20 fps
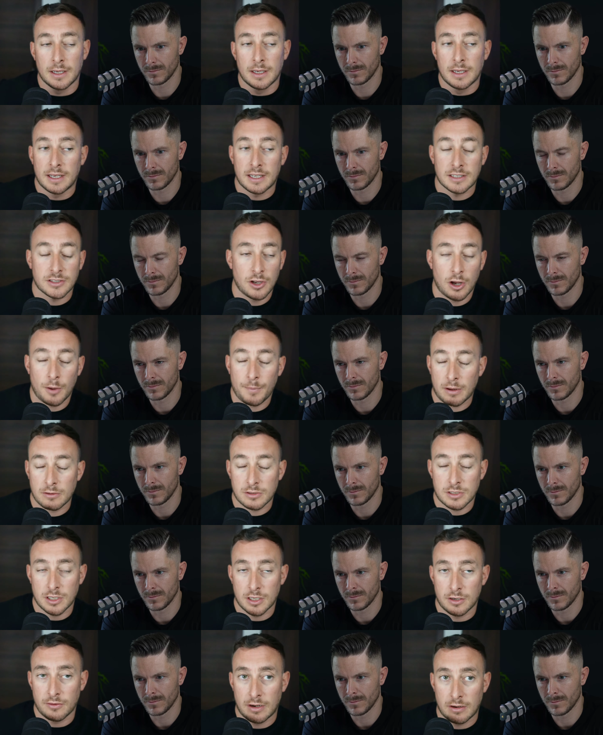Speaker 1: it's not about
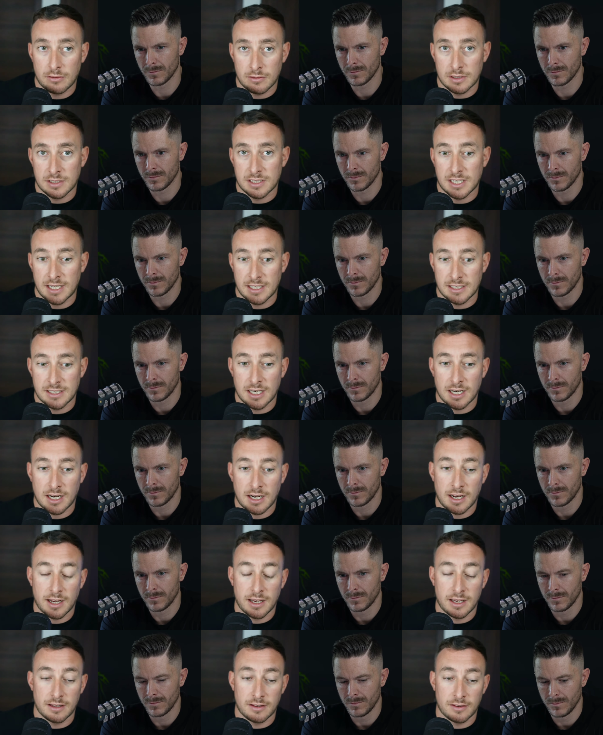turning around and saying to your
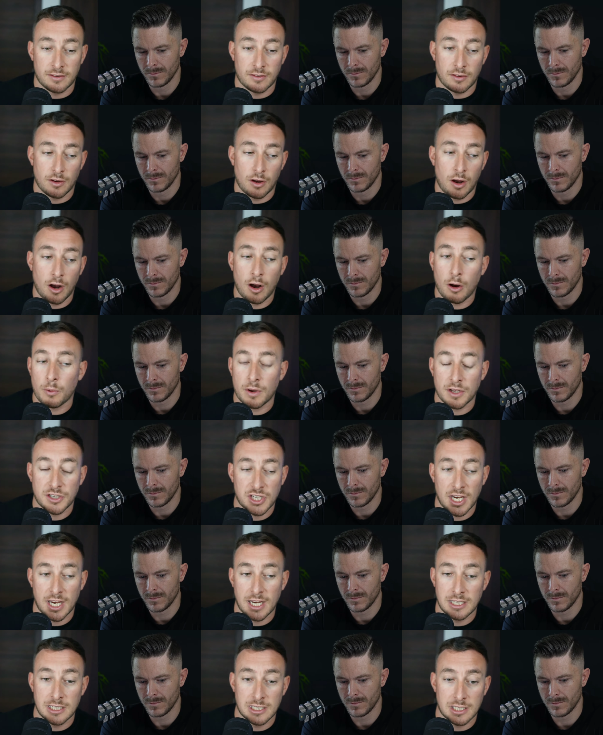clients, "Oh, we're
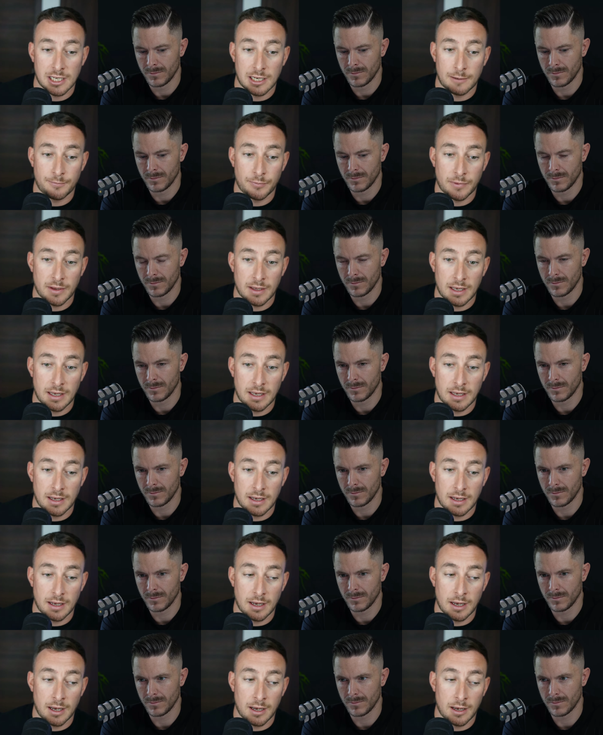changing
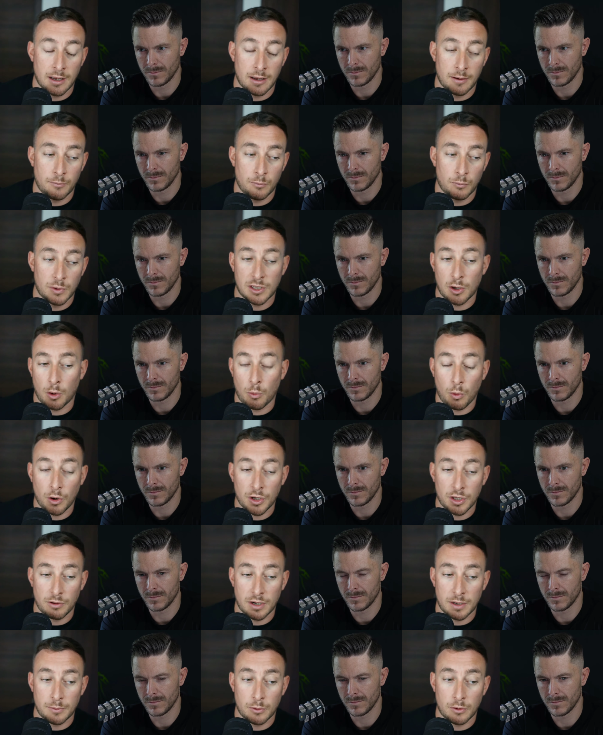um, we don't
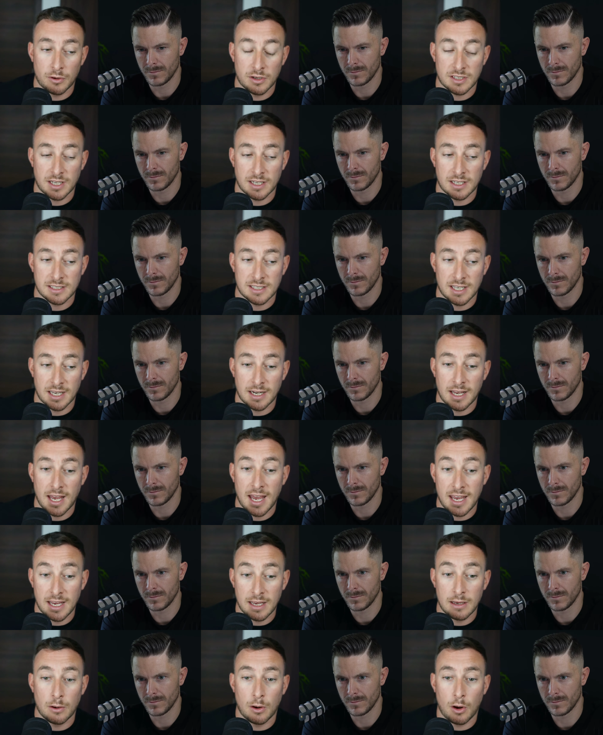want you anymore. It's like saying,
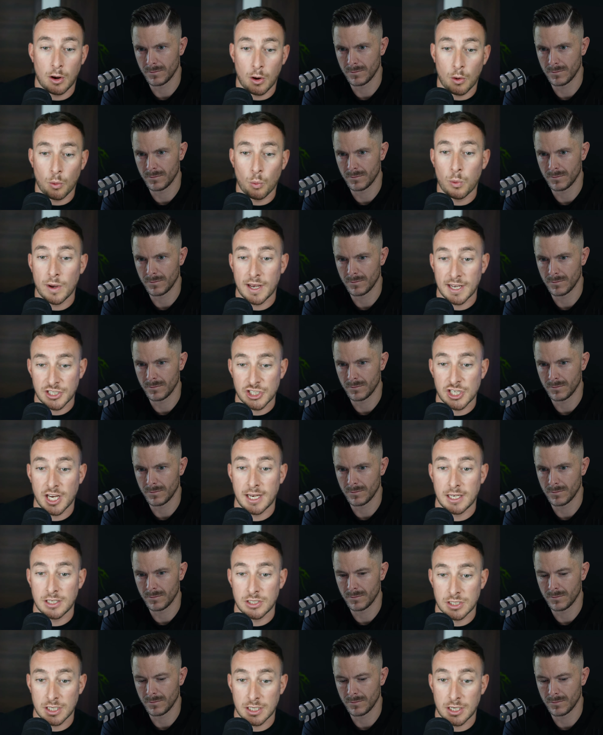hey, we're
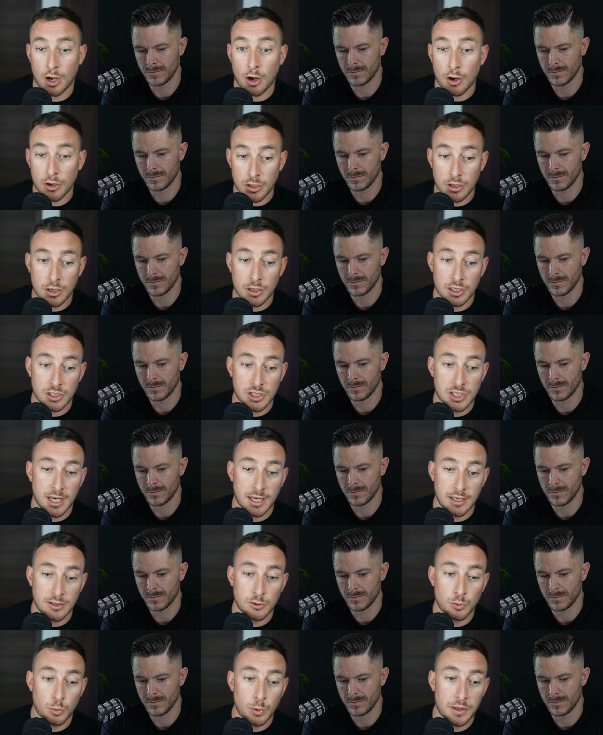changing. Are you going to
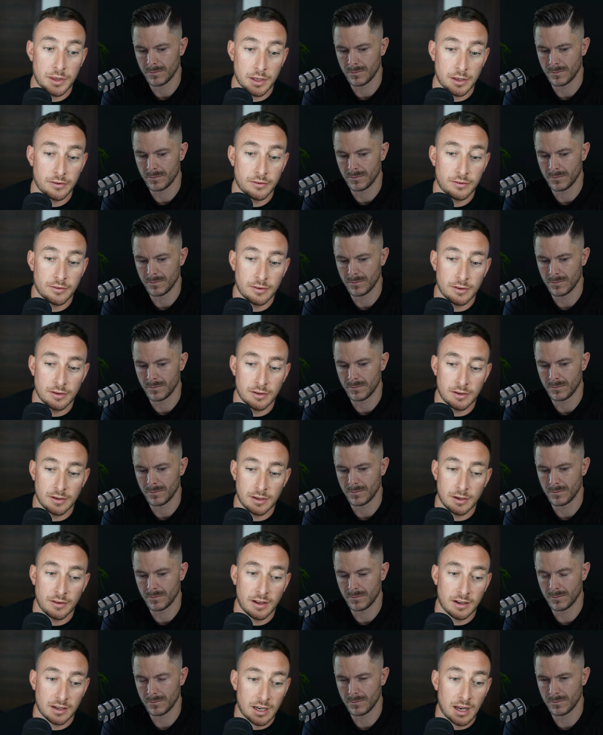change with us?
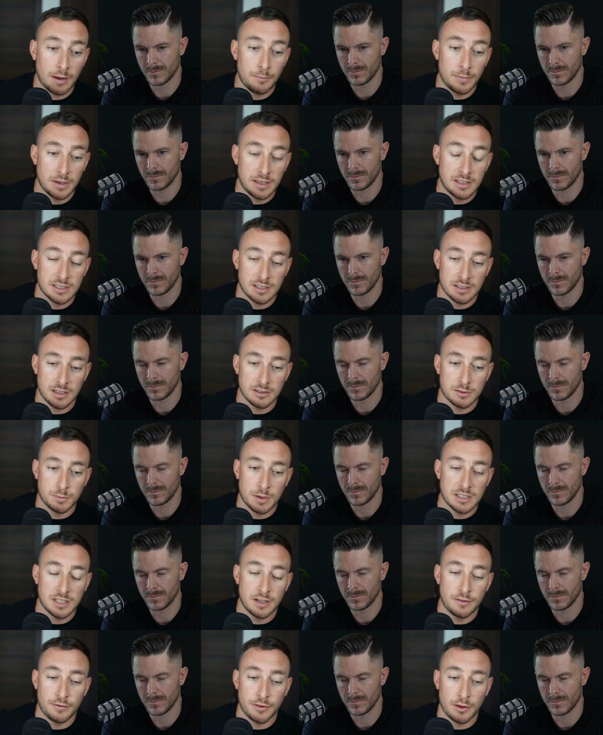You know, that mm. can be,
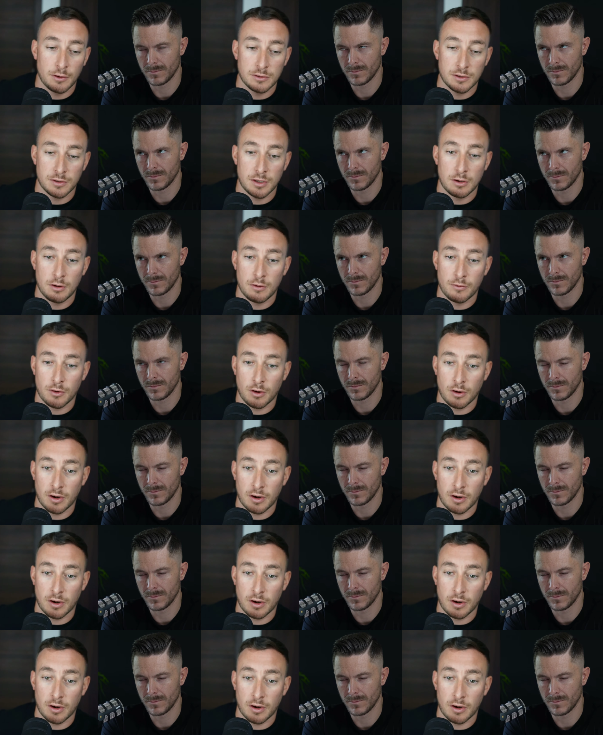especially for those of you who've got